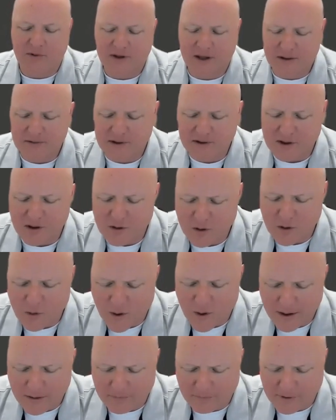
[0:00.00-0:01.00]
that don't
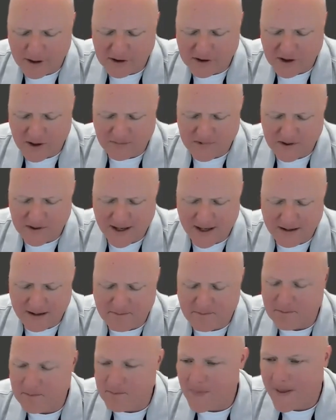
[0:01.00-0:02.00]
quite reach up to that
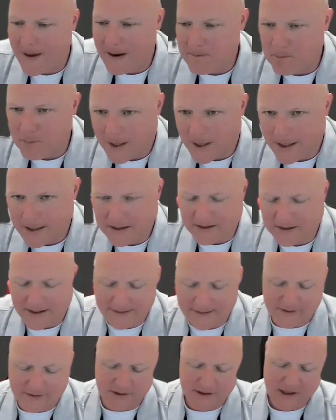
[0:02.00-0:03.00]
byte
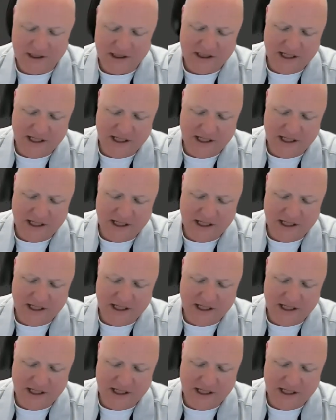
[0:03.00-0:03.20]
level.